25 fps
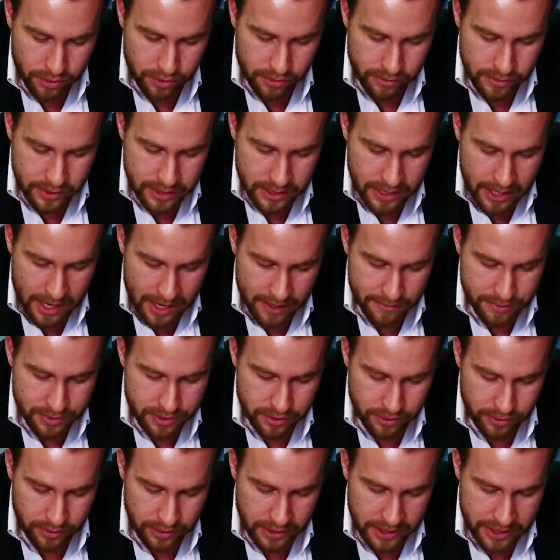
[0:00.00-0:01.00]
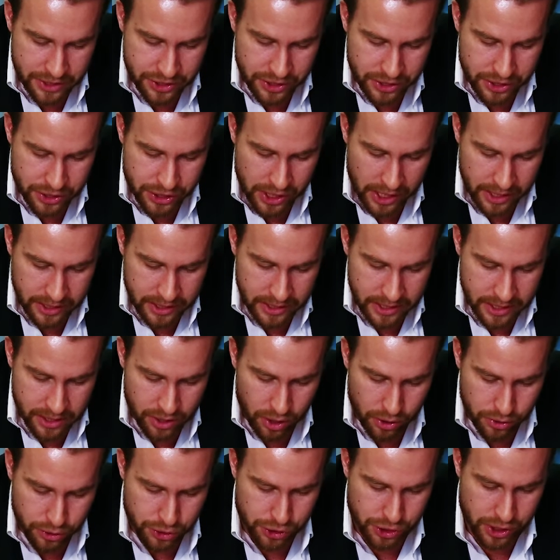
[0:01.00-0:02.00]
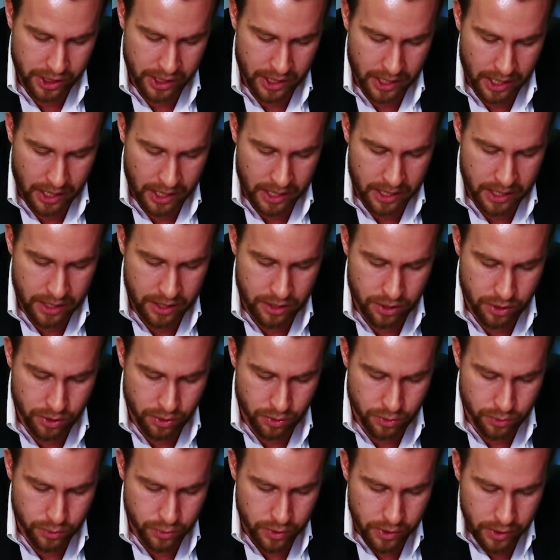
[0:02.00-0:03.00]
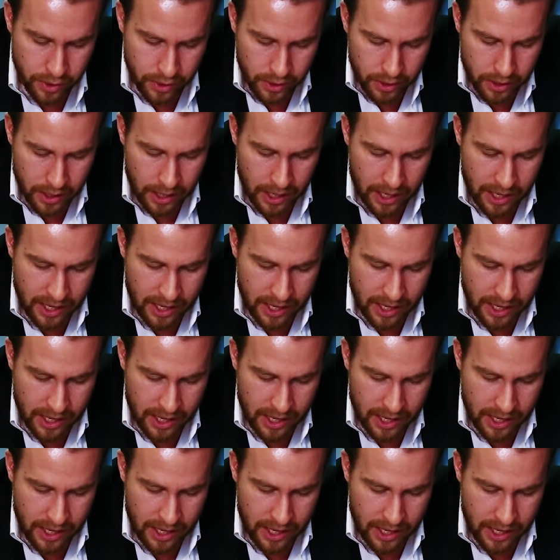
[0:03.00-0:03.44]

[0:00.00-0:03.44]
who is an absolute legend, JD Coaching AU,